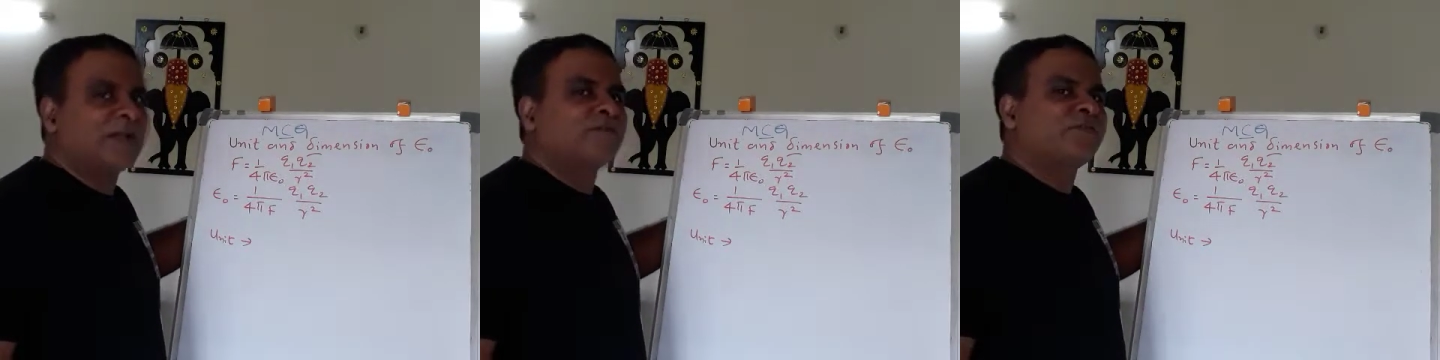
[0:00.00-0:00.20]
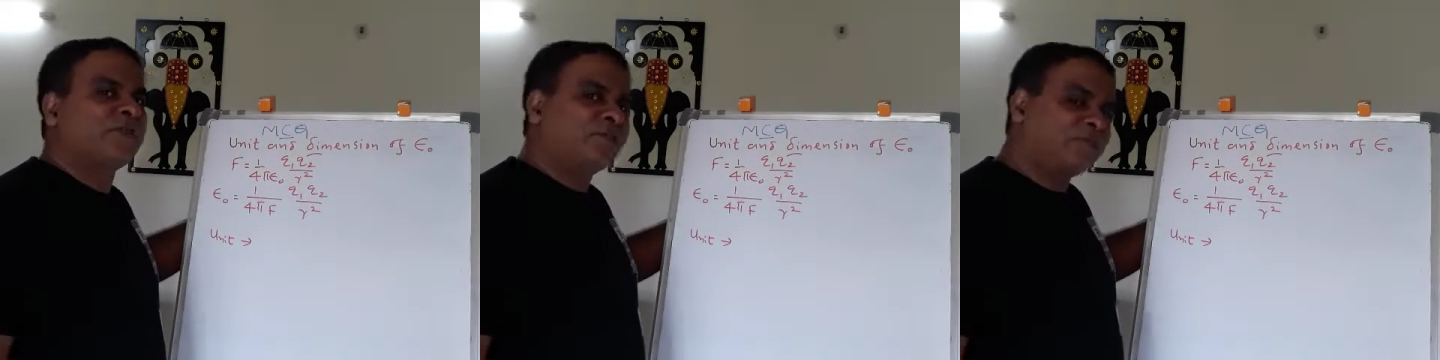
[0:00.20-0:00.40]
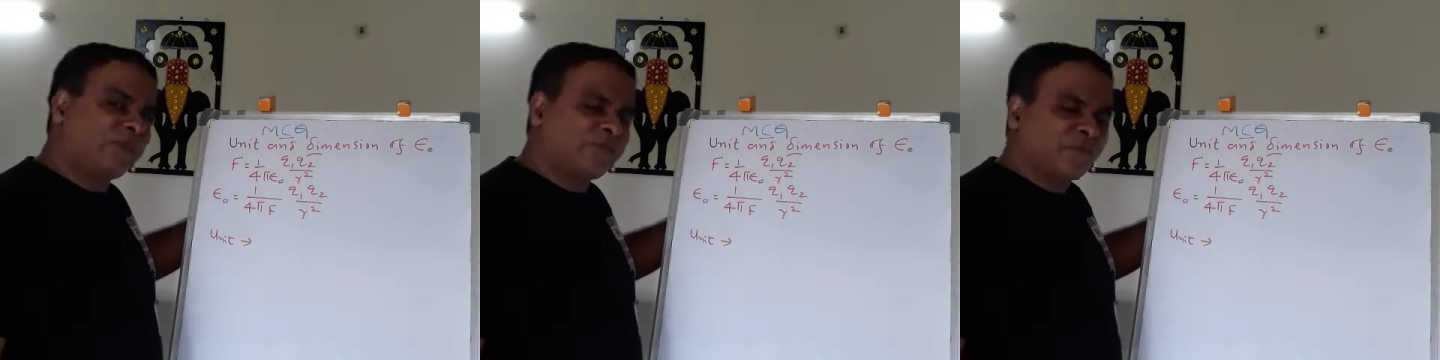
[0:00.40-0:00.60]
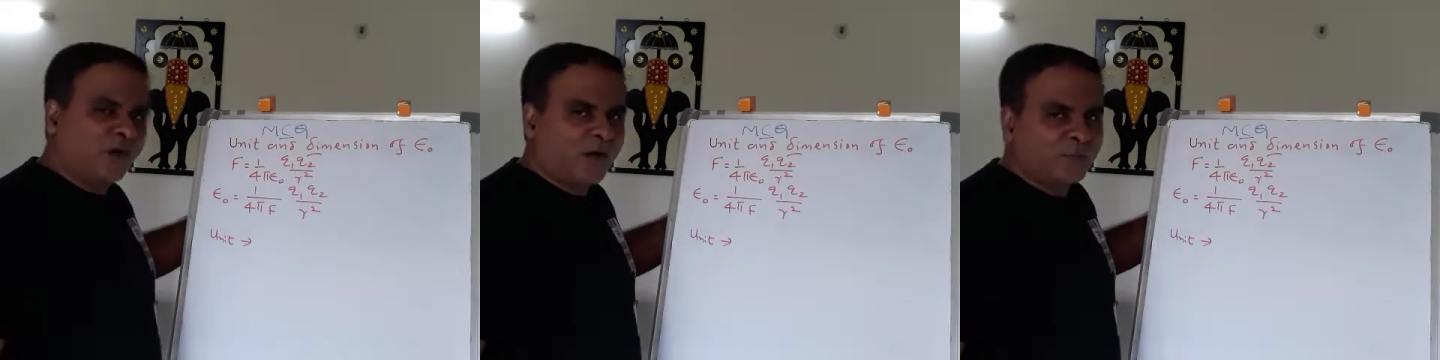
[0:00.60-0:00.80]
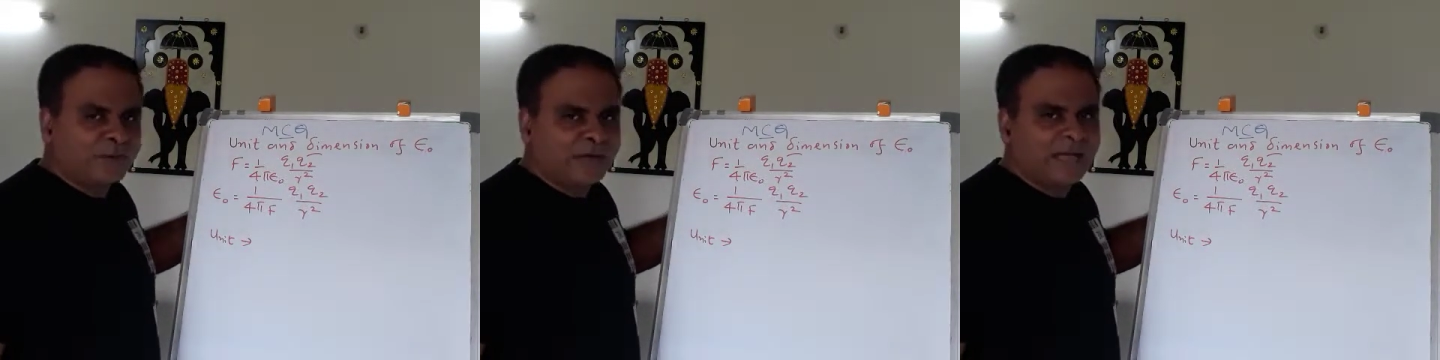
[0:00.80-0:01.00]
From the
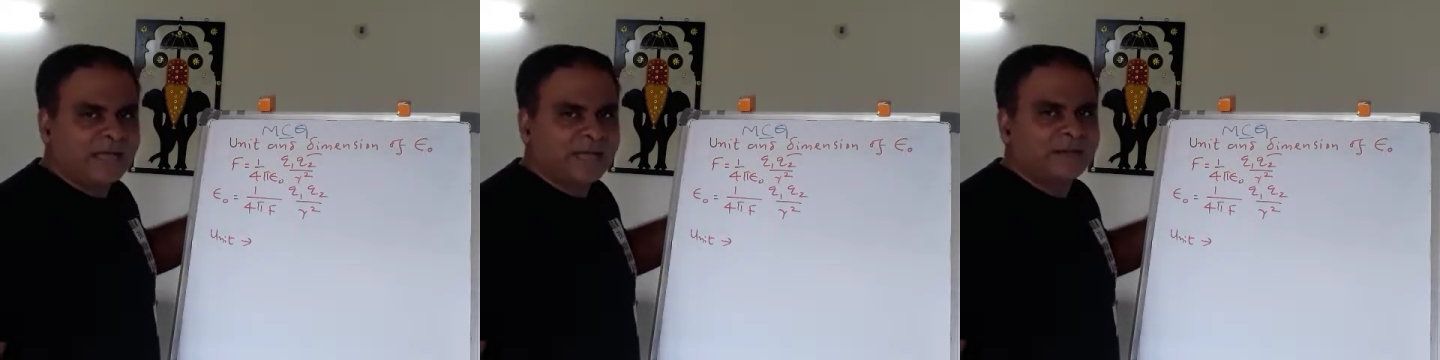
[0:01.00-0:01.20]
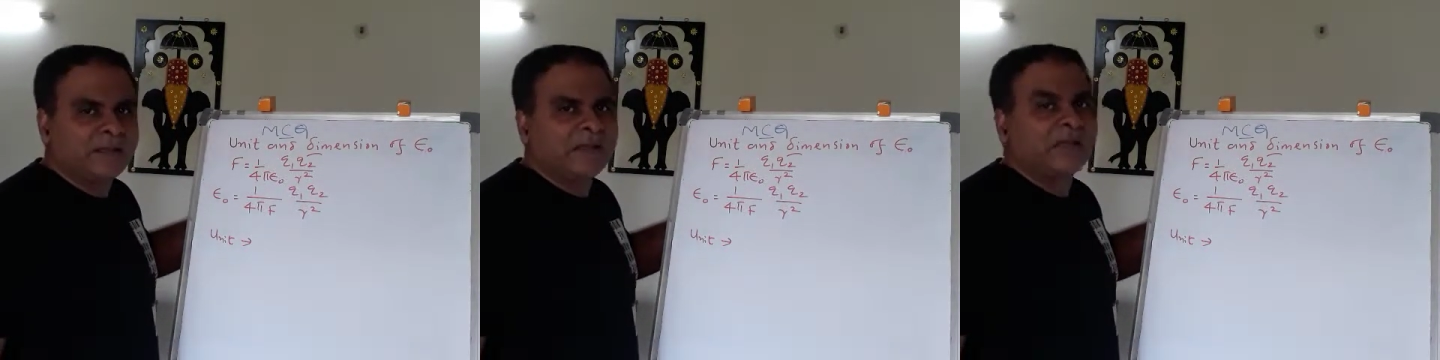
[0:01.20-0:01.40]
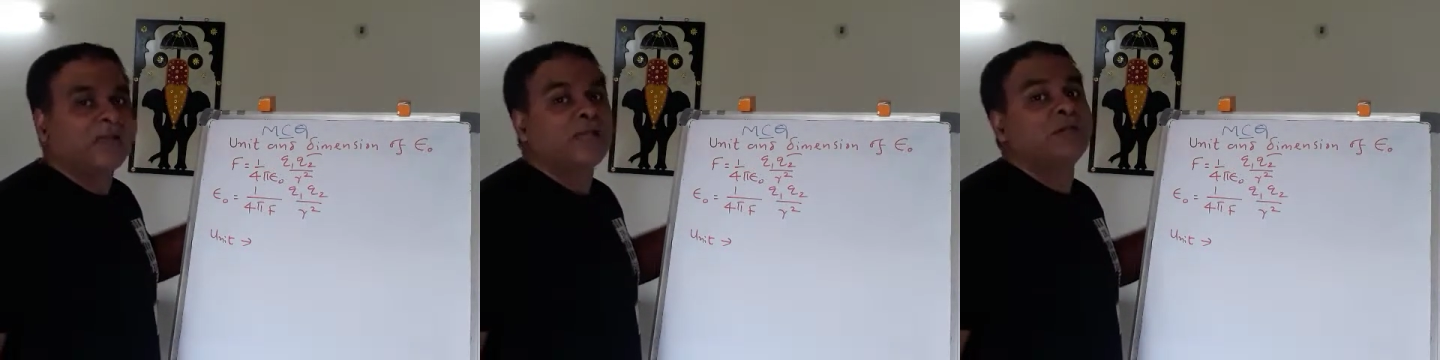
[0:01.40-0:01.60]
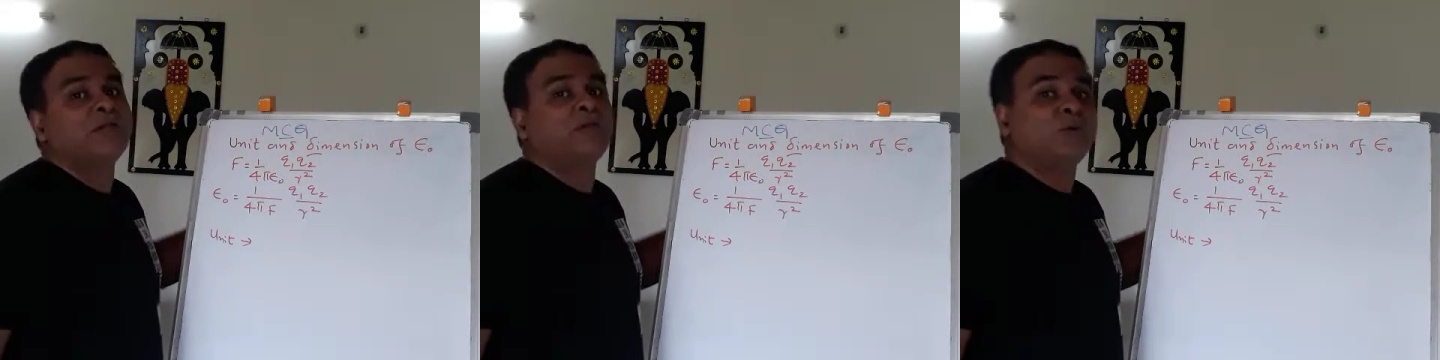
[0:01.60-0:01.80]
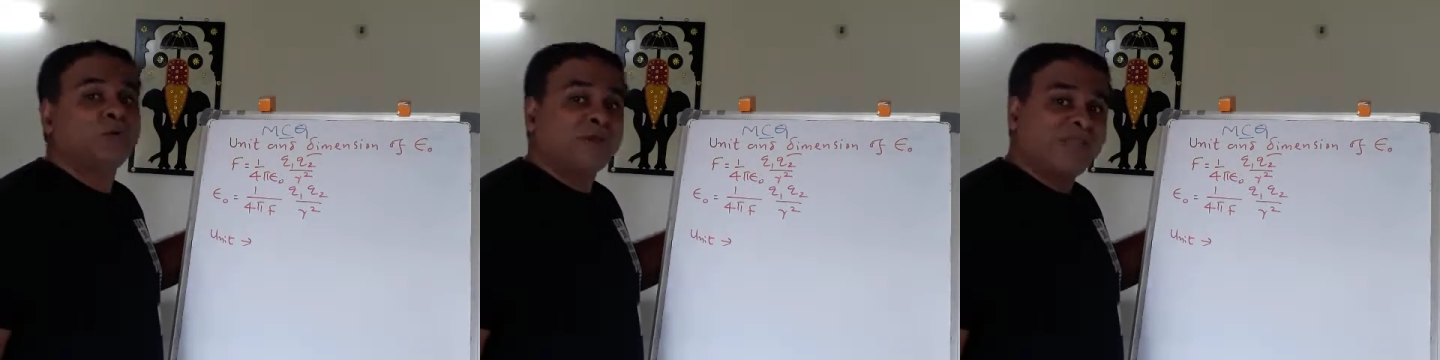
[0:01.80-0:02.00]
formula,
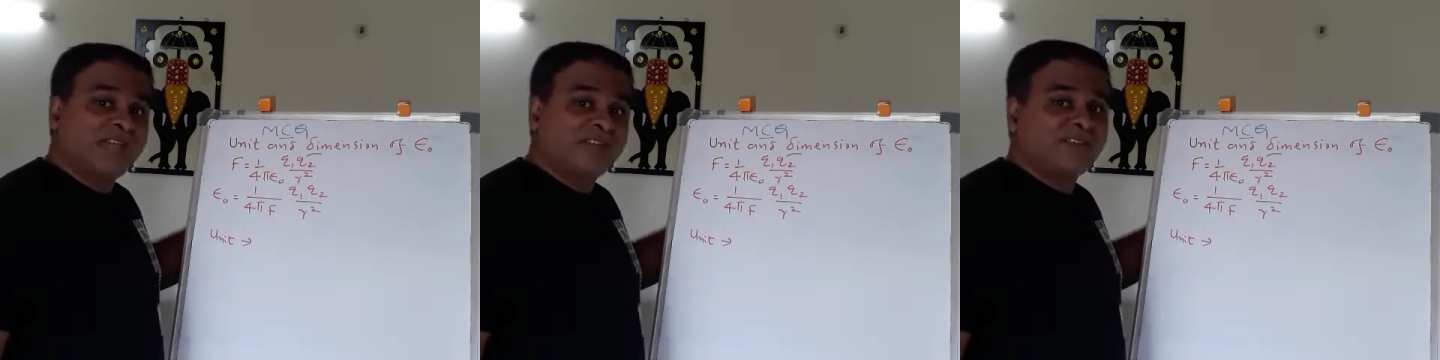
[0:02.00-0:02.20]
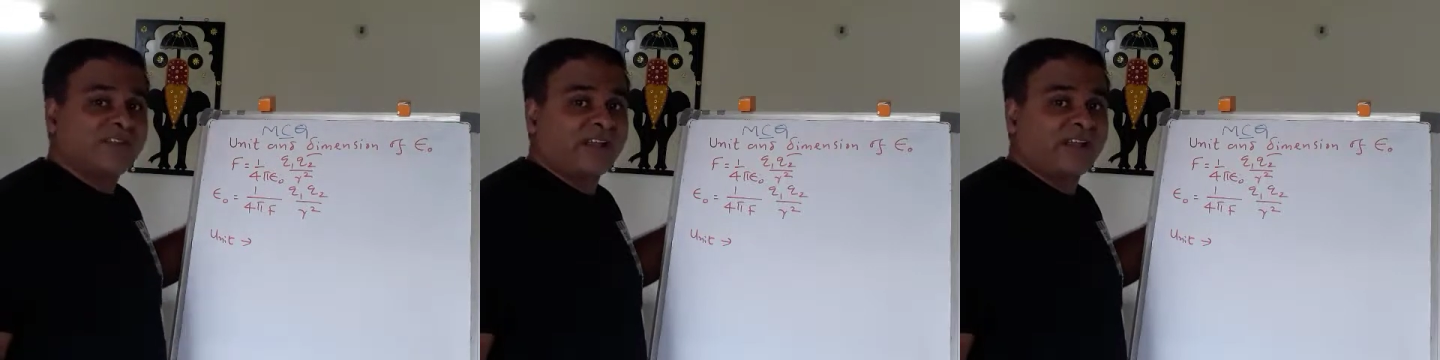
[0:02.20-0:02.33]
you can